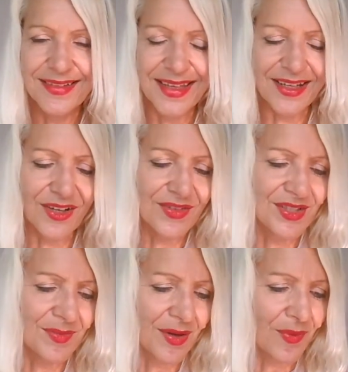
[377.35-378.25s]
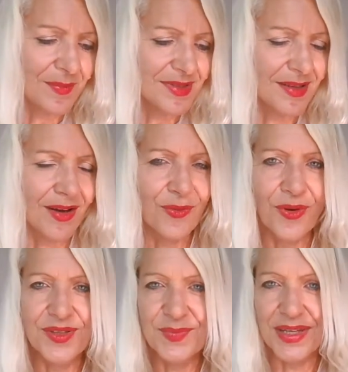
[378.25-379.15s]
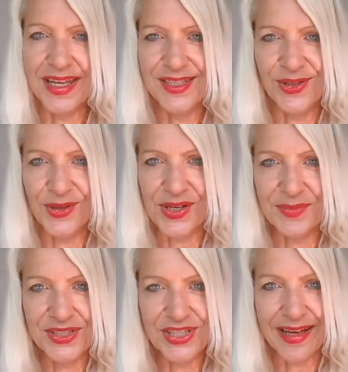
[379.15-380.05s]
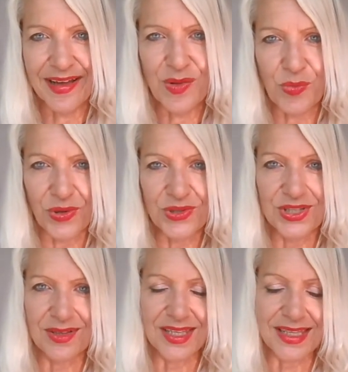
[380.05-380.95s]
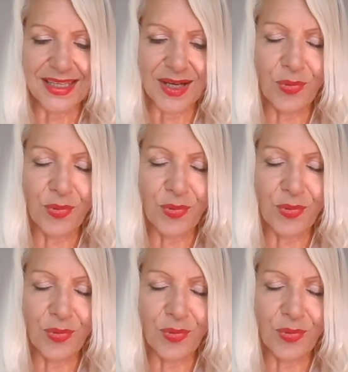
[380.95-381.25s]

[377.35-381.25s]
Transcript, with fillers: get over to my website roseburnett.com and check out the project the uh,